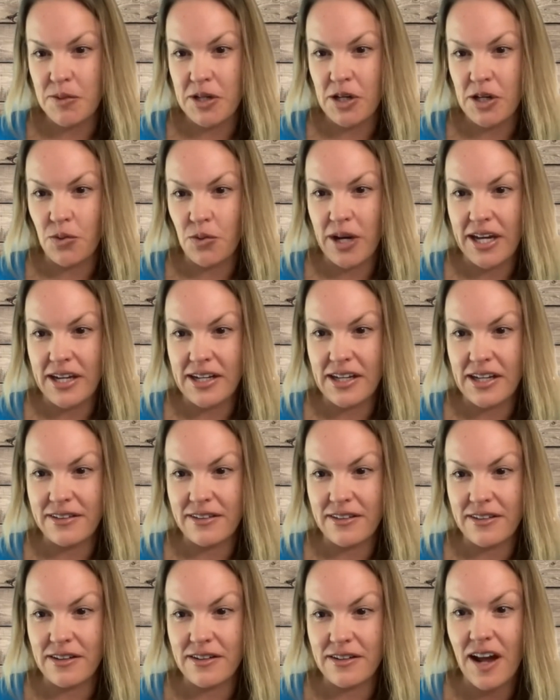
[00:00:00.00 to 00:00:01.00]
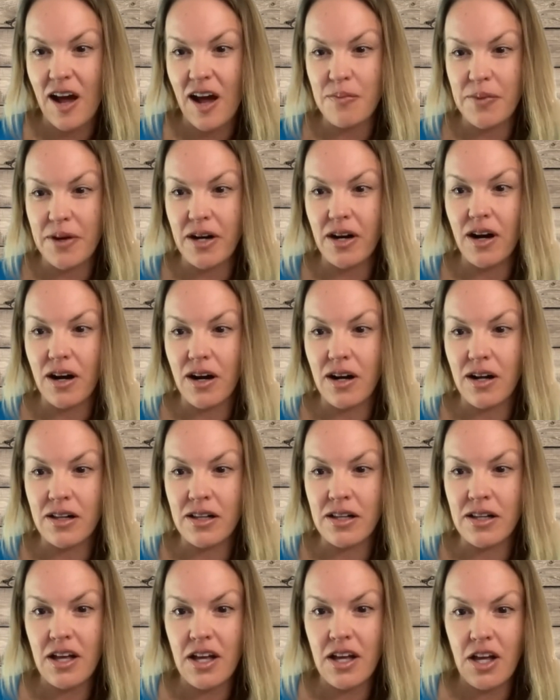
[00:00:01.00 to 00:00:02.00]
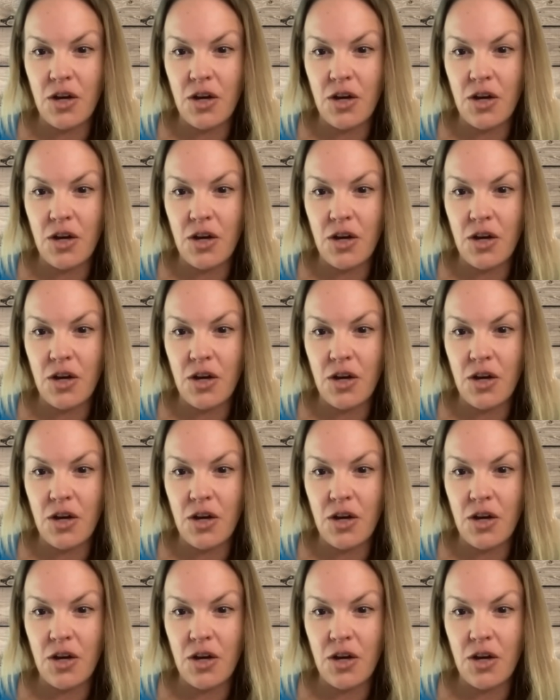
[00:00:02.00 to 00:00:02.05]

be a way to get to the top at all.